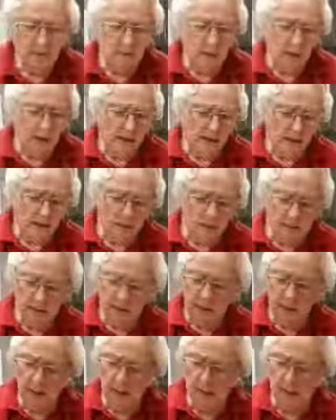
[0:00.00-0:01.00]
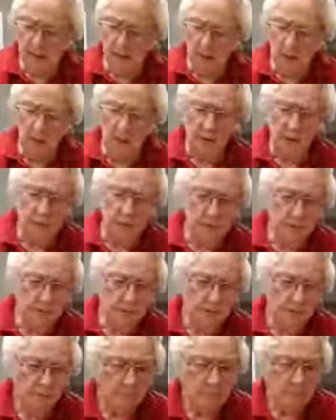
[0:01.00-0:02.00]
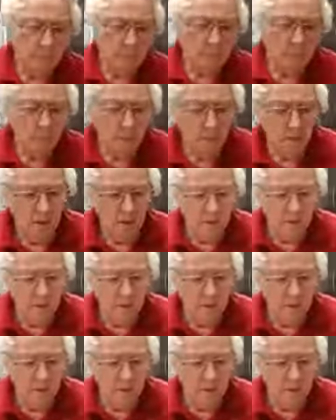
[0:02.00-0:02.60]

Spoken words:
lot of this kettle corn, and